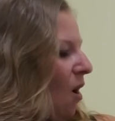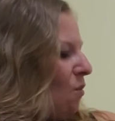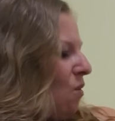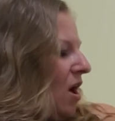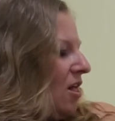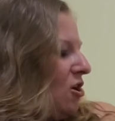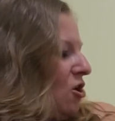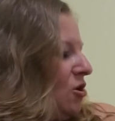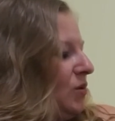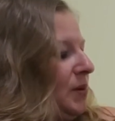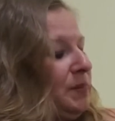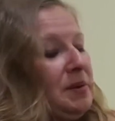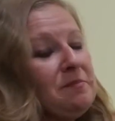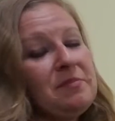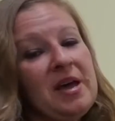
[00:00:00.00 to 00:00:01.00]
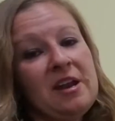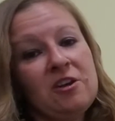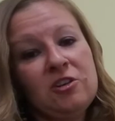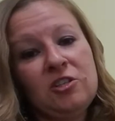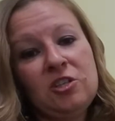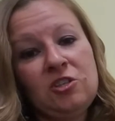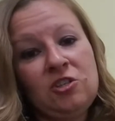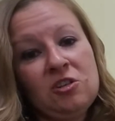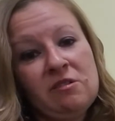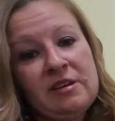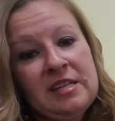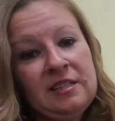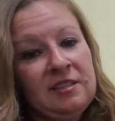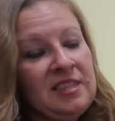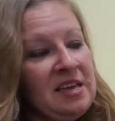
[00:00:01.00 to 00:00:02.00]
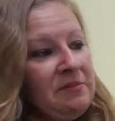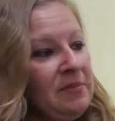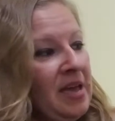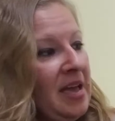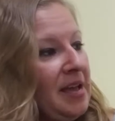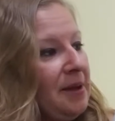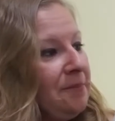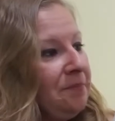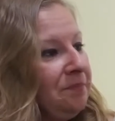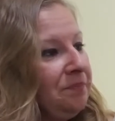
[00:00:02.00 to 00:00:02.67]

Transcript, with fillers: well, who would be better to do it than me?